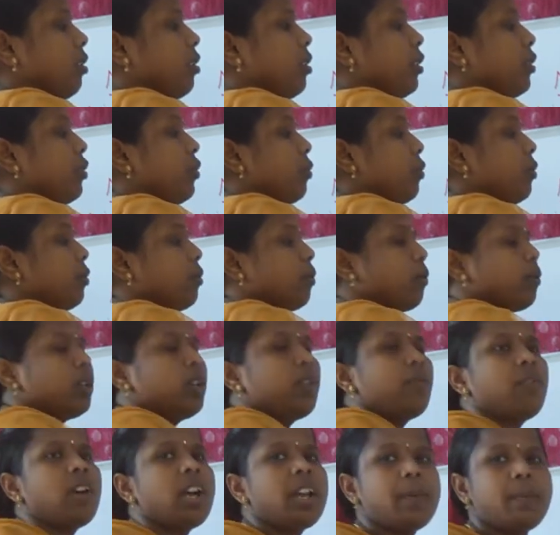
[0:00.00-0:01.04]
It shows
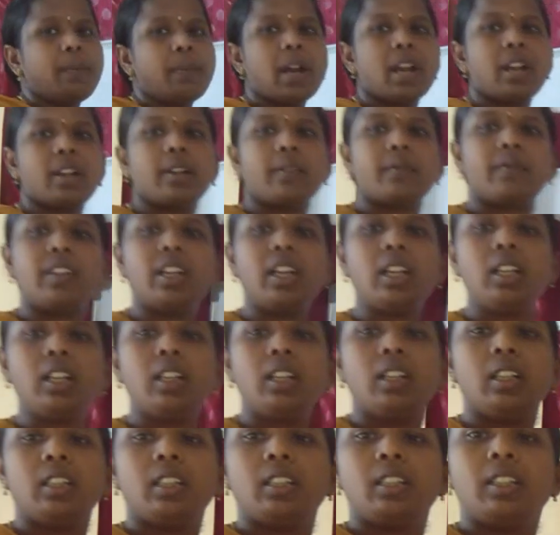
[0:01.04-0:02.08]
only one part of the
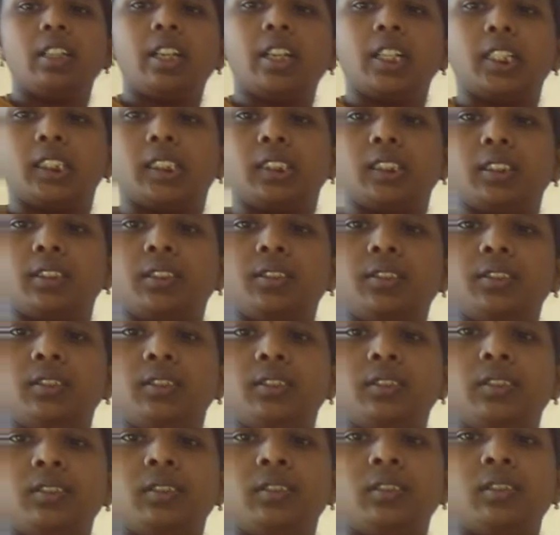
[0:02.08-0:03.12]
earth.
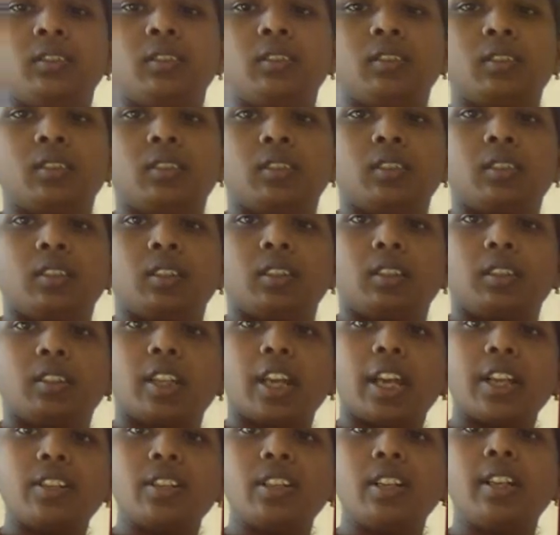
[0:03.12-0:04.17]

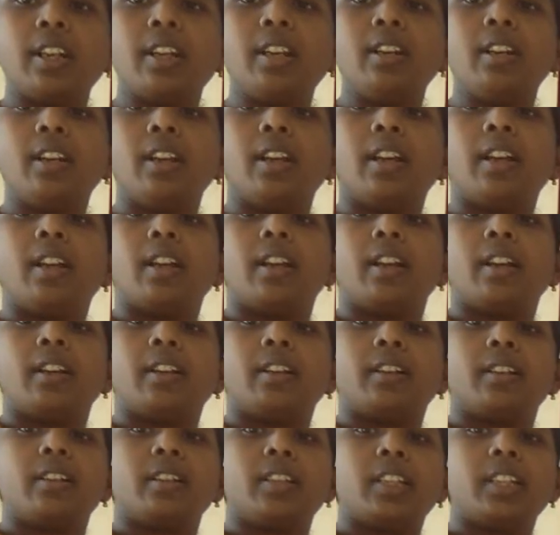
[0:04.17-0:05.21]
Yeah children?
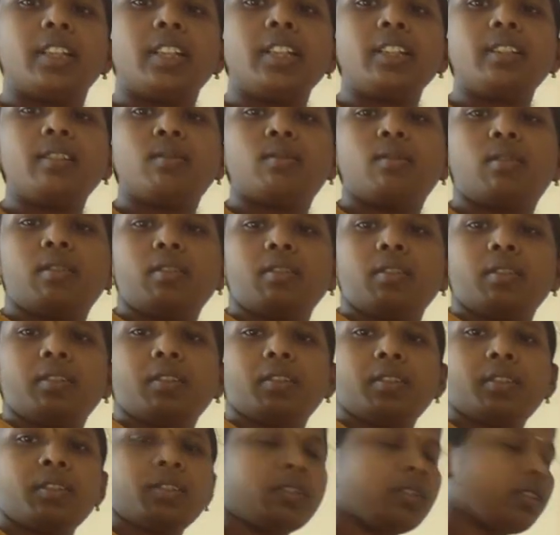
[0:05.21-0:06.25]
It is
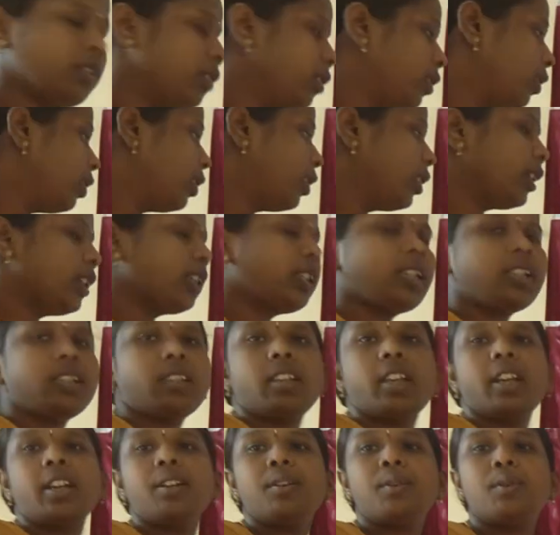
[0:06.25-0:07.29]

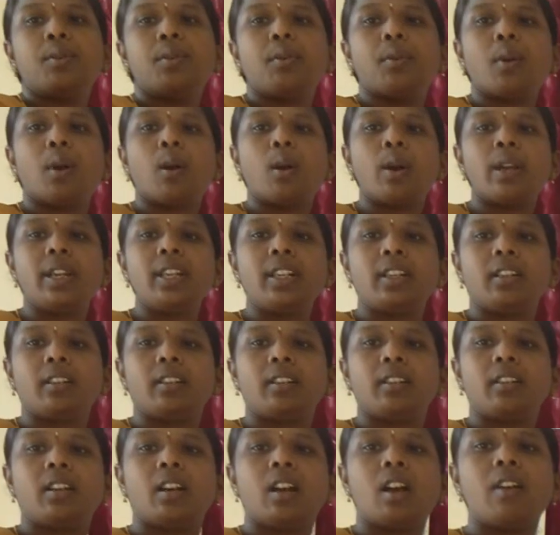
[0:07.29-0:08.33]
the drawing
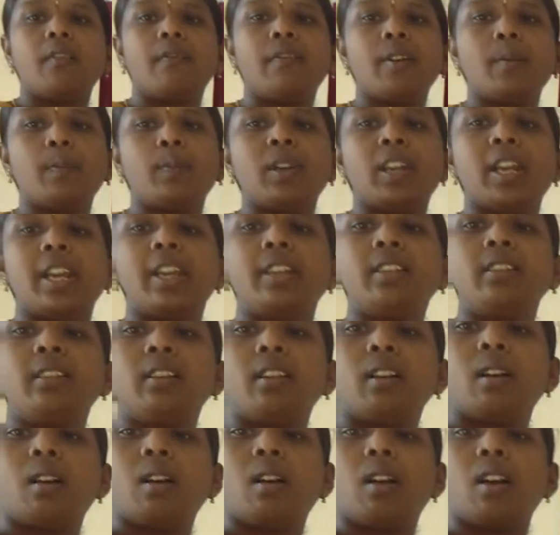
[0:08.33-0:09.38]
of a place
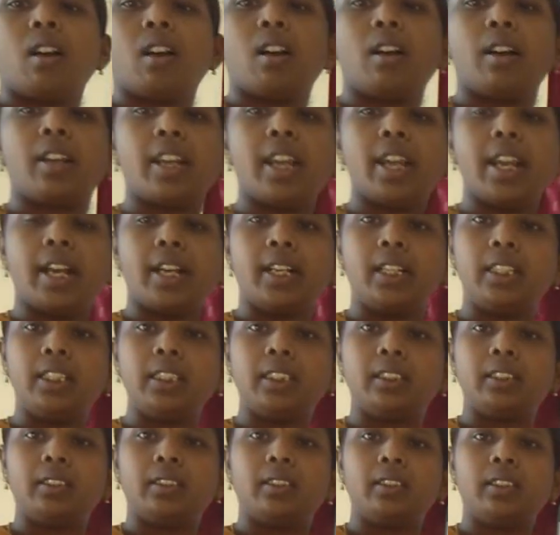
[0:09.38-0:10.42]
on a
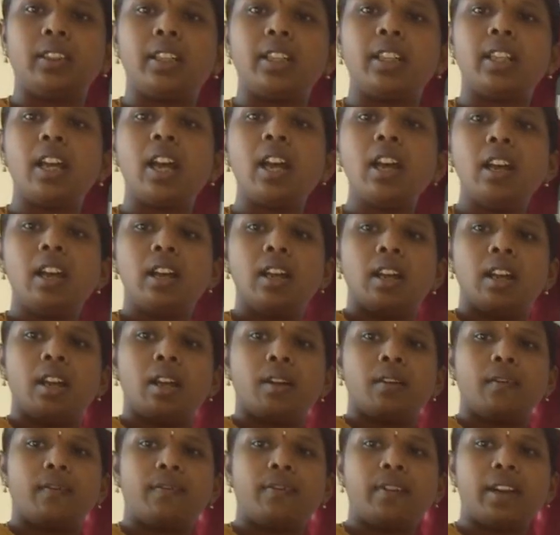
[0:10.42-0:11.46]
earth in the
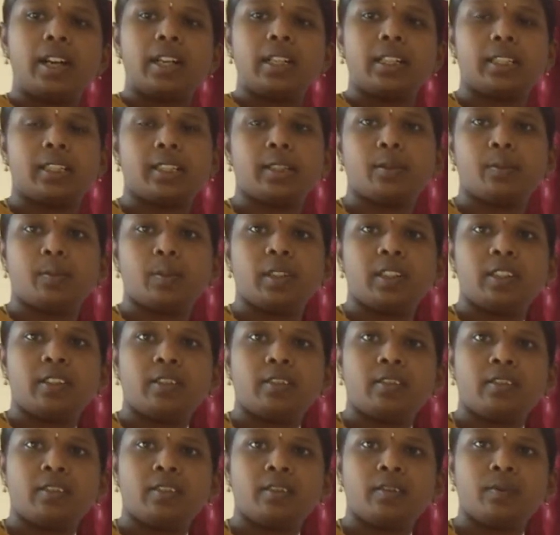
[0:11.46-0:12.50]
flat surface.